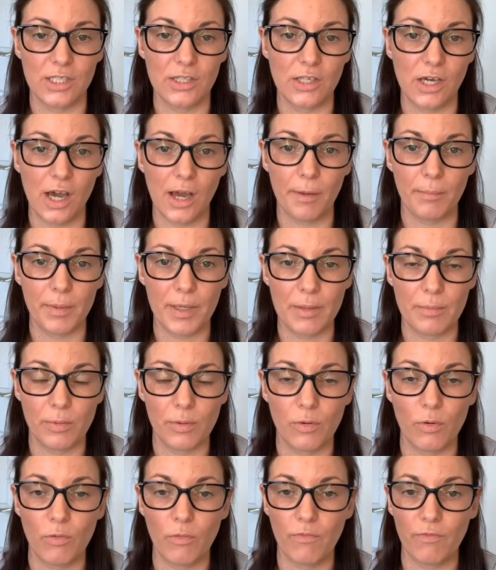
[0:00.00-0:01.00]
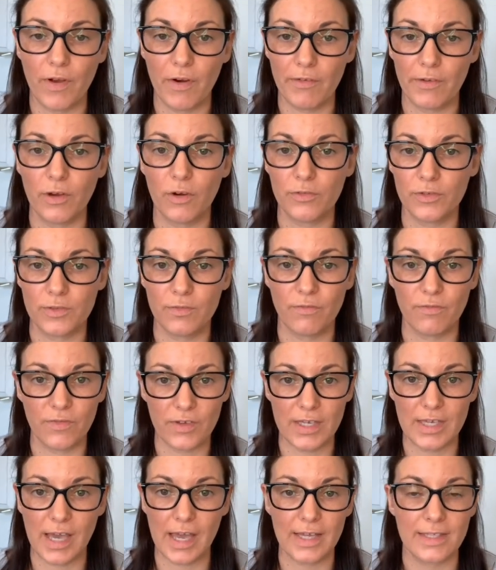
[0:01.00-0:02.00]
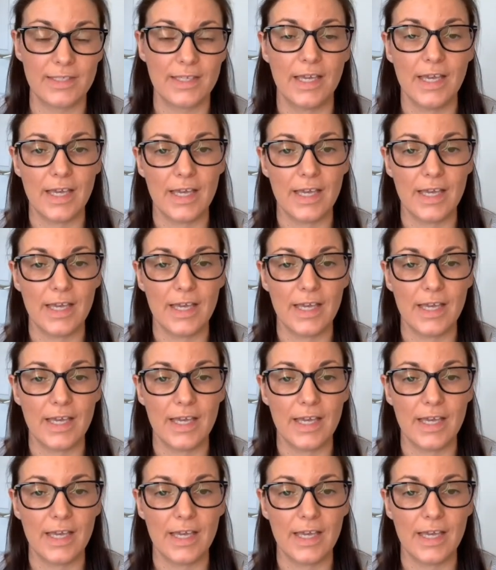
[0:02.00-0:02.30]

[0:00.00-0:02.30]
that people very often forget